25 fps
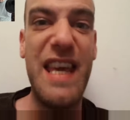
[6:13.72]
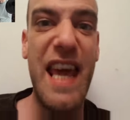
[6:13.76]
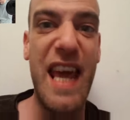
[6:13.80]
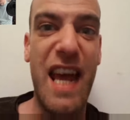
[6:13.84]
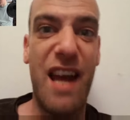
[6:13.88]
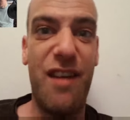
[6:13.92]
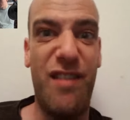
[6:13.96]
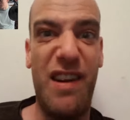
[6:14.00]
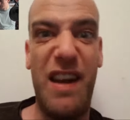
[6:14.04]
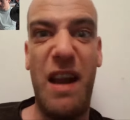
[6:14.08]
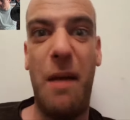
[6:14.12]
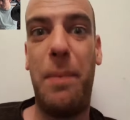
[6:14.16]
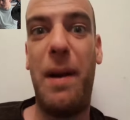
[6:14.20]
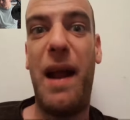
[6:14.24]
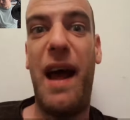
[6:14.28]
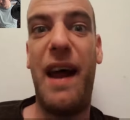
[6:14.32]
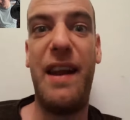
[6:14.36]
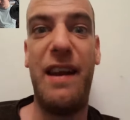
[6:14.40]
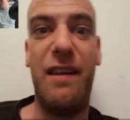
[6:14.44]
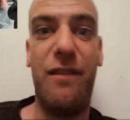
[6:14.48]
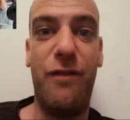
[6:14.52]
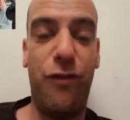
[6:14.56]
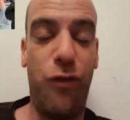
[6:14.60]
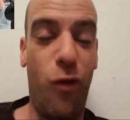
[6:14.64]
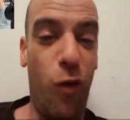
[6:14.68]
about a year in the
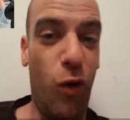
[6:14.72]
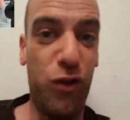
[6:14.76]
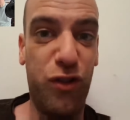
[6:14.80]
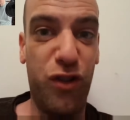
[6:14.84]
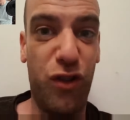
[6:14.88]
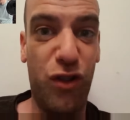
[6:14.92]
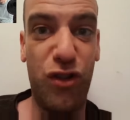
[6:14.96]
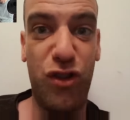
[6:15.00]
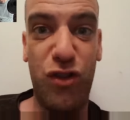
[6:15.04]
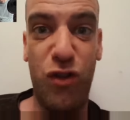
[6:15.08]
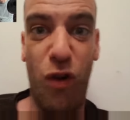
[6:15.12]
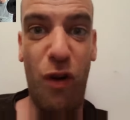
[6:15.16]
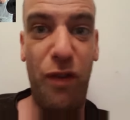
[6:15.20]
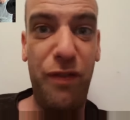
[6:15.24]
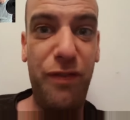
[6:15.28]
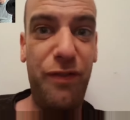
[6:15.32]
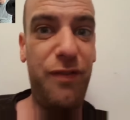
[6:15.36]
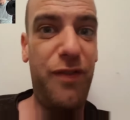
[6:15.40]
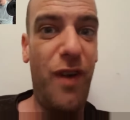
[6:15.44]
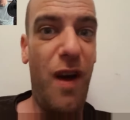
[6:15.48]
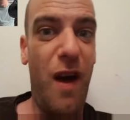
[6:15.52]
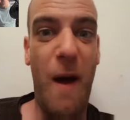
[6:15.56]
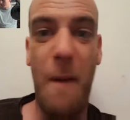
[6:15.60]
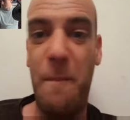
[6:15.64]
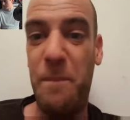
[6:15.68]
planning for us and stuff.
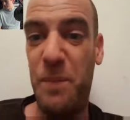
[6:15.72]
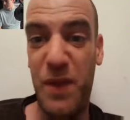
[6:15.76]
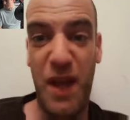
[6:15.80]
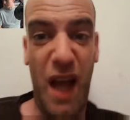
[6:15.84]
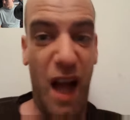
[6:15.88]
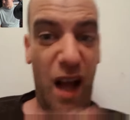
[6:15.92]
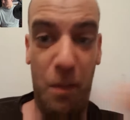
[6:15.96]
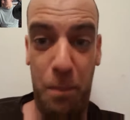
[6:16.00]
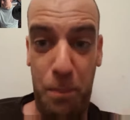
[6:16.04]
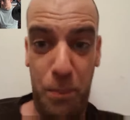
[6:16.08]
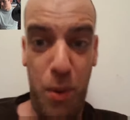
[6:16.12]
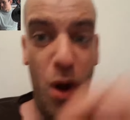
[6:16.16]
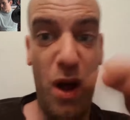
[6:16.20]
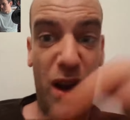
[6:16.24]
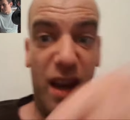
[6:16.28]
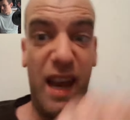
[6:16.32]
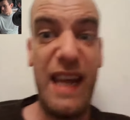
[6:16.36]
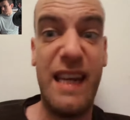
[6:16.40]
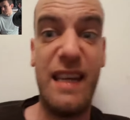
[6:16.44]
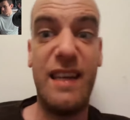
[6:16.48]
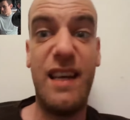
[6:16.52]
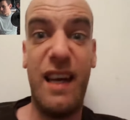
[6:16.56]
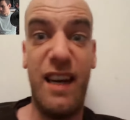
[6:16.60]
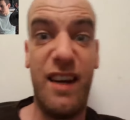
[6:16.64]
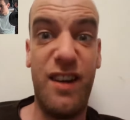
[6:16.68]
I'll put a
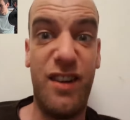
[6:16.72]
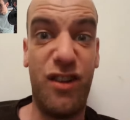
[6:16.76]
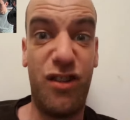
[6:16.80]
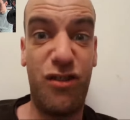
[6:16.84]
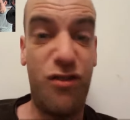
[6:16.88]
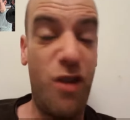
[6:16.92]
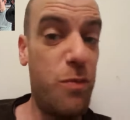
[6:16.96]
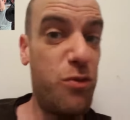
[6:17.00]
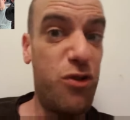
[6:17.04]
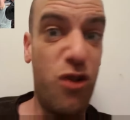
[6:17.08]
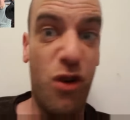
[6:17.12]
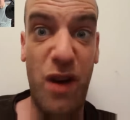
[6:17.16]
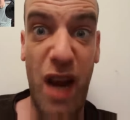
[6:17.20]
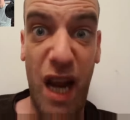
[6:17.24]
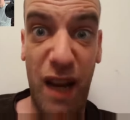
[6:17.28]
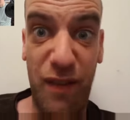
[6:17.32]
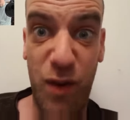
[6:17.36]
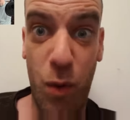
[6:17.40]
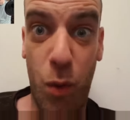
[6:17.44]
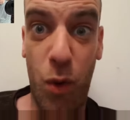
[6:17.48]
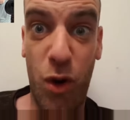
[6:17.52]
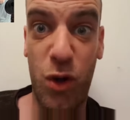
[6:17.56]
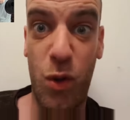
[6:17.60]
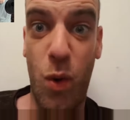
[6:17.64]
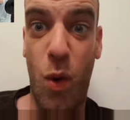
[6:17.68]
link in the description if
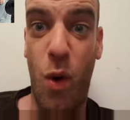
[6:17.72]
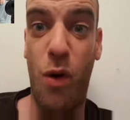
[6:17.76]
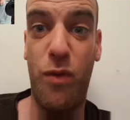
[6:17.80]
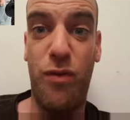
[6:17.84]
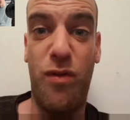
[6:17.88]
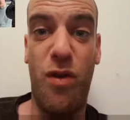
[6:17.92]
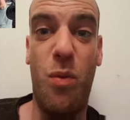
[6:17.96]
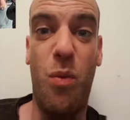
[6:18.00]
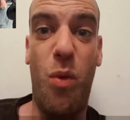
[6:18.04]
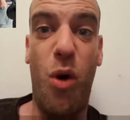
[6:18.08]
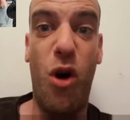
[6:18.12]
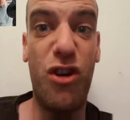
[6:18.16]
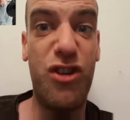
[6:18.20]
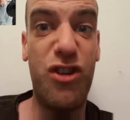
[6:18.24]
you want to go over and watch